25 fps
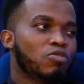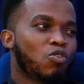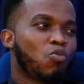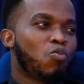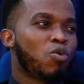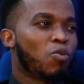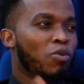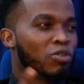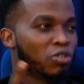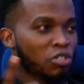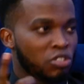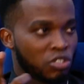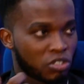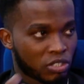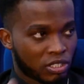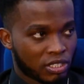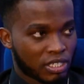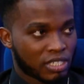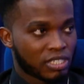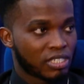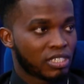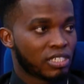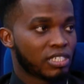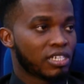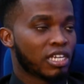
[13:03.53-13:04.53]
we want to
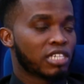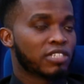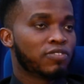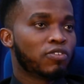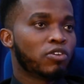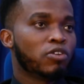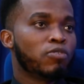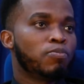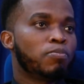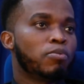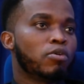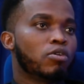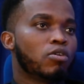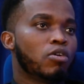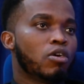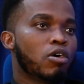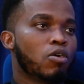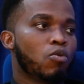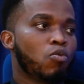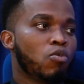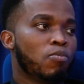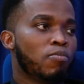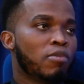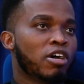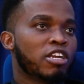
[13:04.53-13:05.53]
suggest CS for the
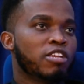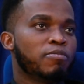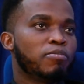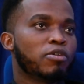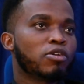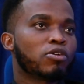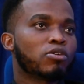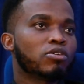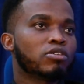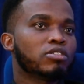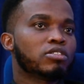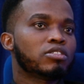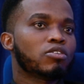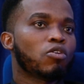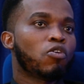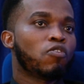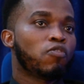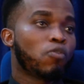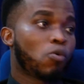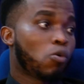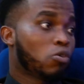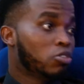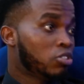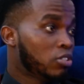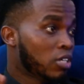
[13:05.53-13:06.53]
woman because
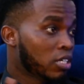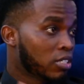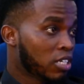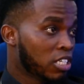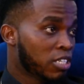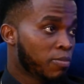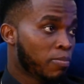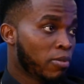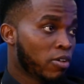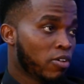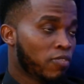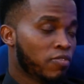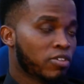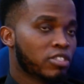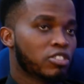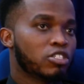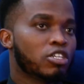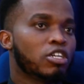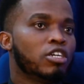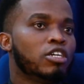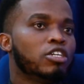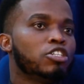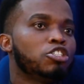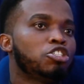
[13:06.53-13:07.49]
of contracted pelvis.